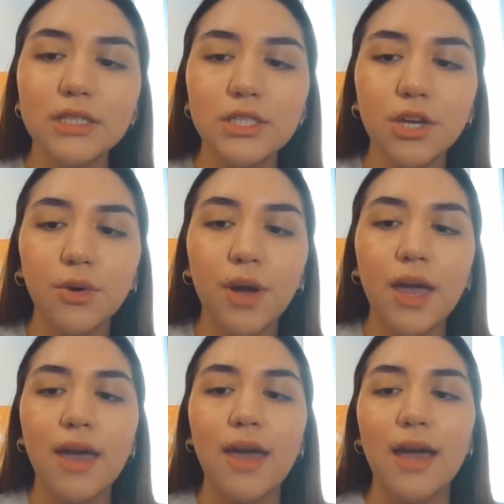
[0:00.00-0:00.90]
So
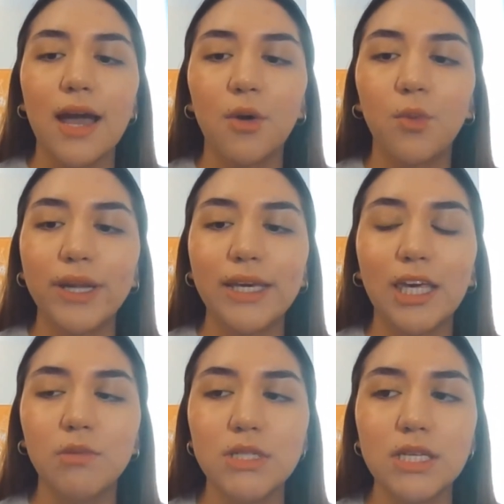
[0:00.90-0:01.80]
when it
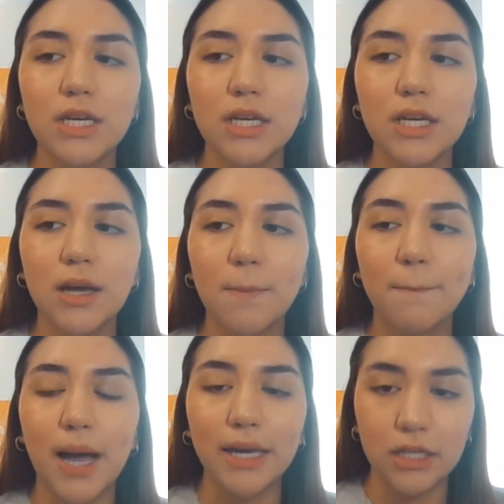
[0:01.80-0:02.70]
came to
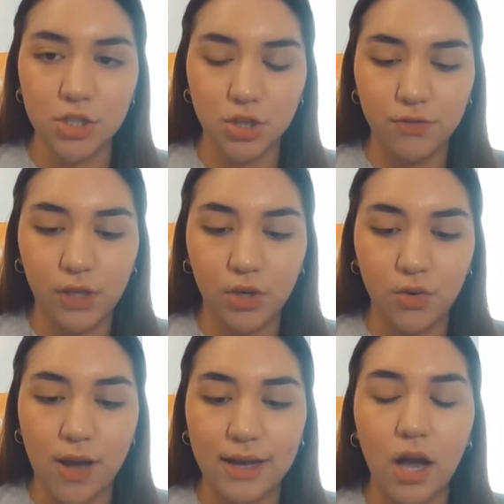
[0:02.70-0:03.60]
my
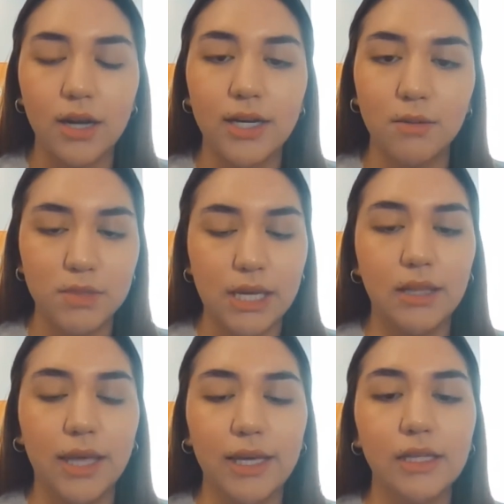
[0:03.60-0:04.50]
interview, I got an
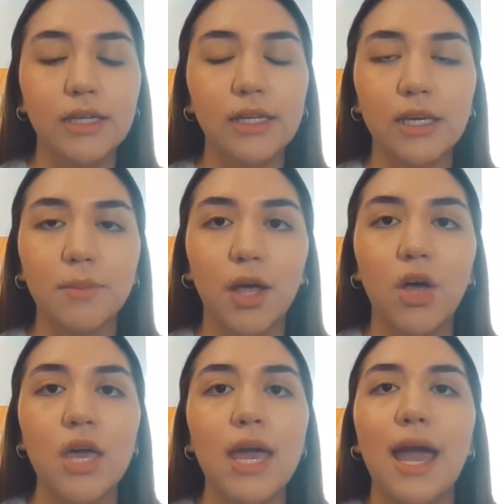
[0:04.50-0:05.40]
update like in an email
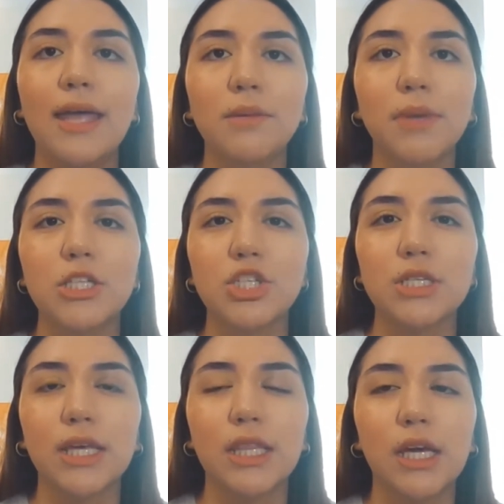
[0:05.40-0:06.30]
and it
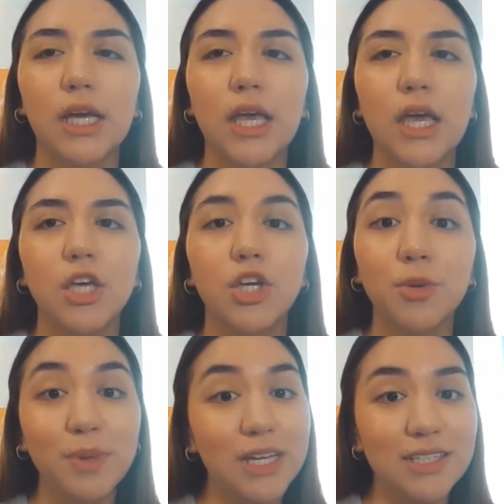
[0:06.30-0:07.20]
mentioned, I think
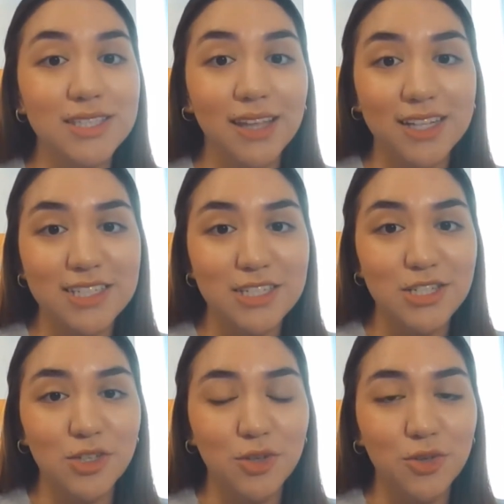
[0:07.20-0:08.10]
you're being selected
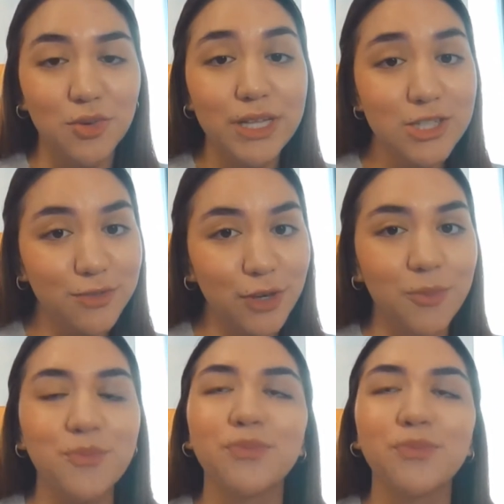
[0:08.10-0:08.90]
to interview.